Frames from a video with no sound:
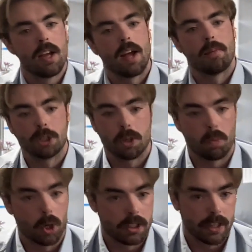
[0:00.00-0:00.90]
and we should
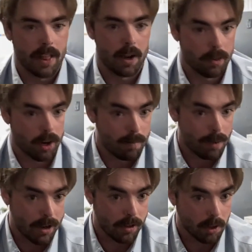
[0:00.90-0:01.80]
work together with our
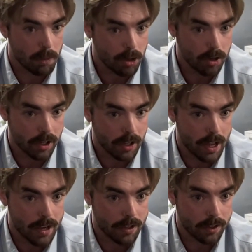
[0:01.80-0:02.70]
medical community
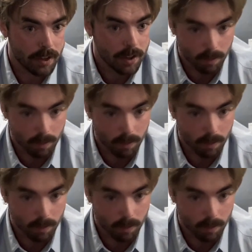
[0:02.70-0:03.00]
and